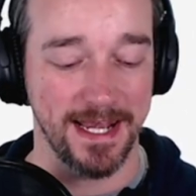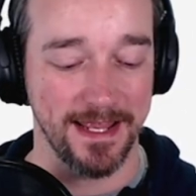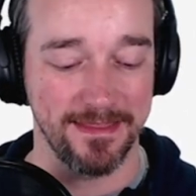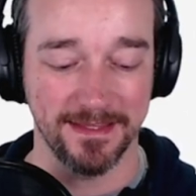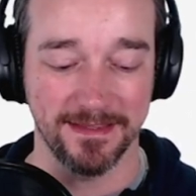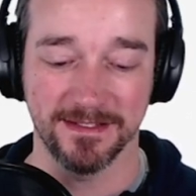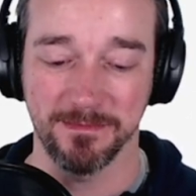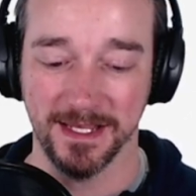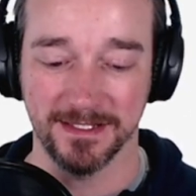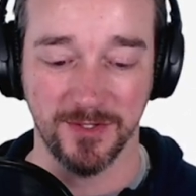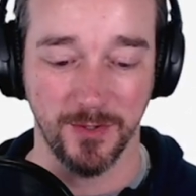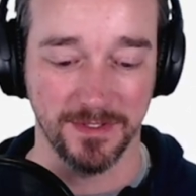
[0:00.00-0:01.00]
I think this
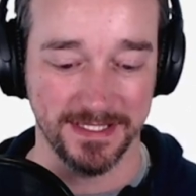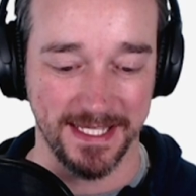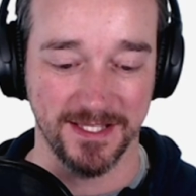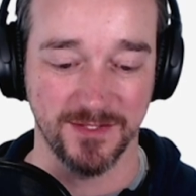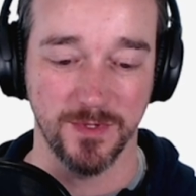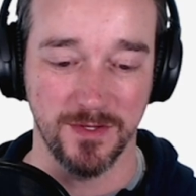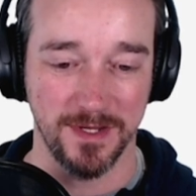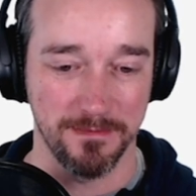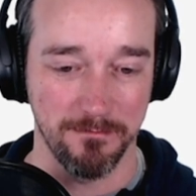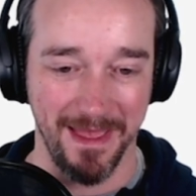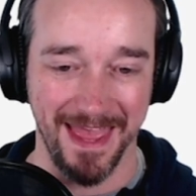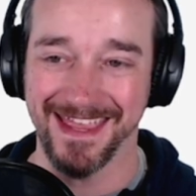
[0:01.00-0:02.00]
makes total sense where you
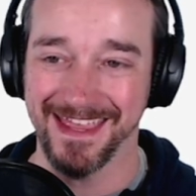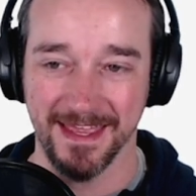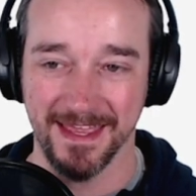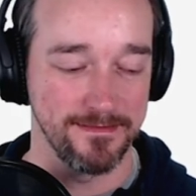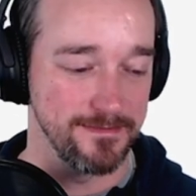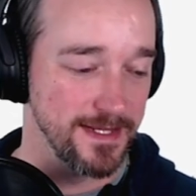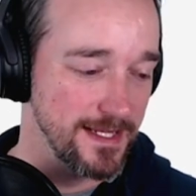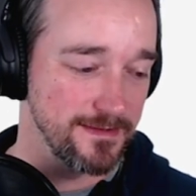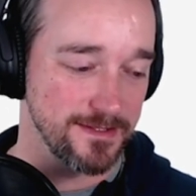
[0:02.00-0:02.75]
can bake in